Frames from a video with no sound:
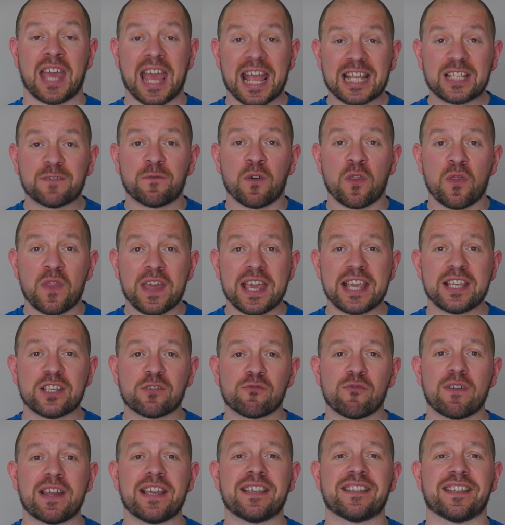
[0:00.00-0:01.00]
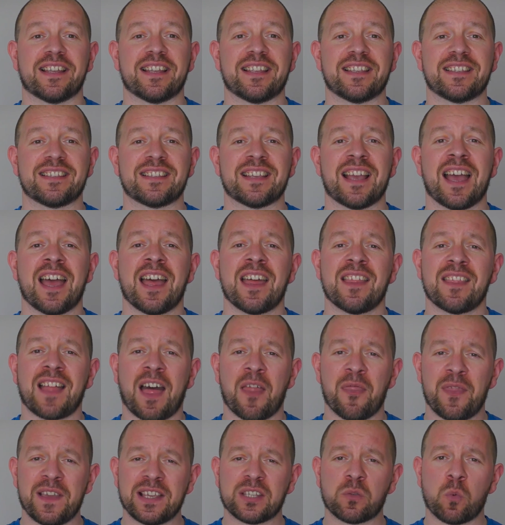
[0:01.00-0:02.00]
It's for these reasons
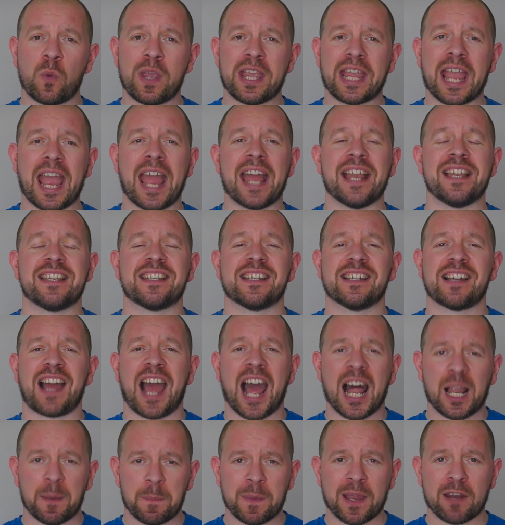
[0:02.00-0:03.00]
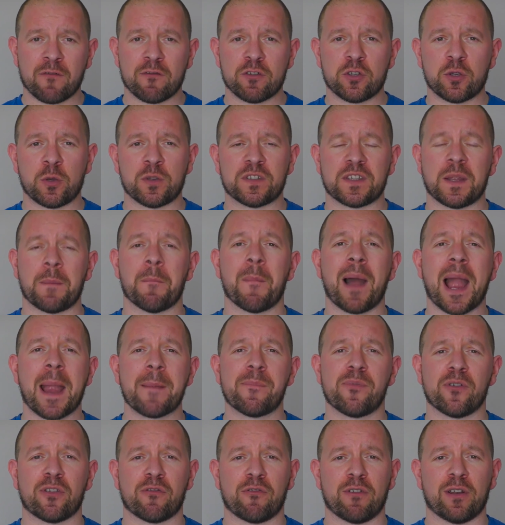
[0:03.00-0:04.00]
that this weekend I'll be introducing my
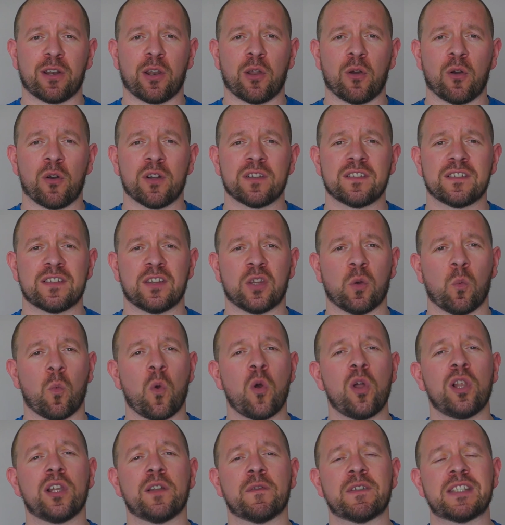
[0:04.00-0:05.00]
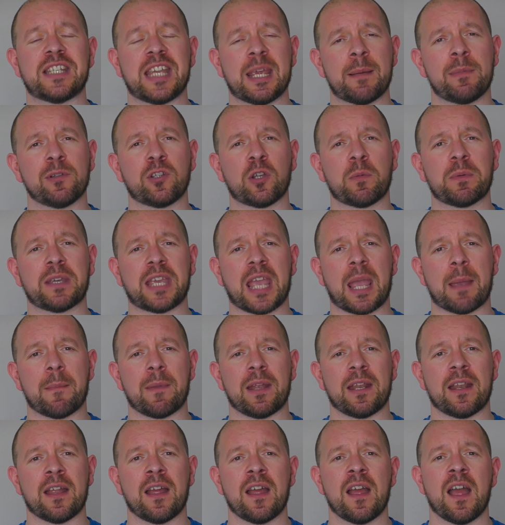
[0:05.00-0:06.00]
brother-in-law to the world of tabletop
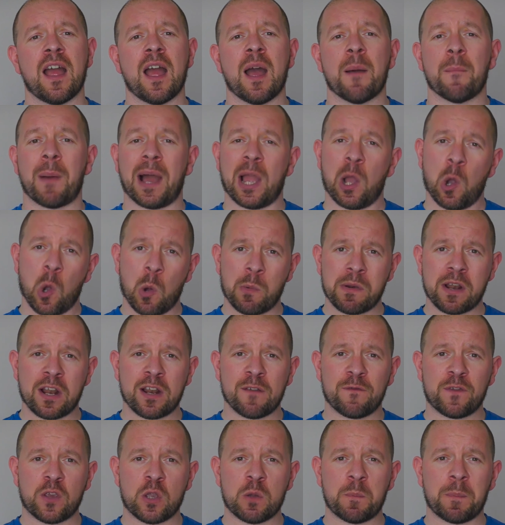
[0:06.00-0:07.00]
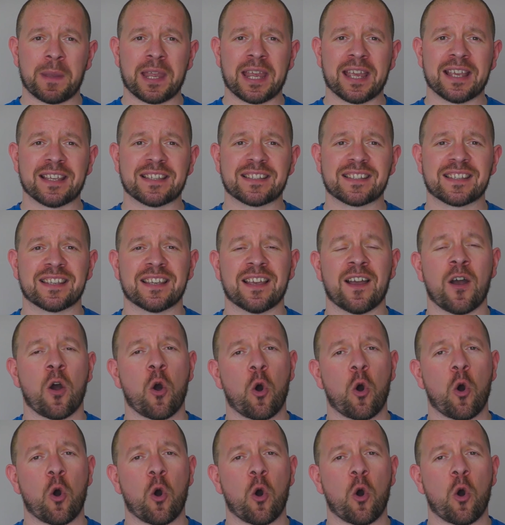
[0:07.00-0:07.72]
gaming by opening a few beers,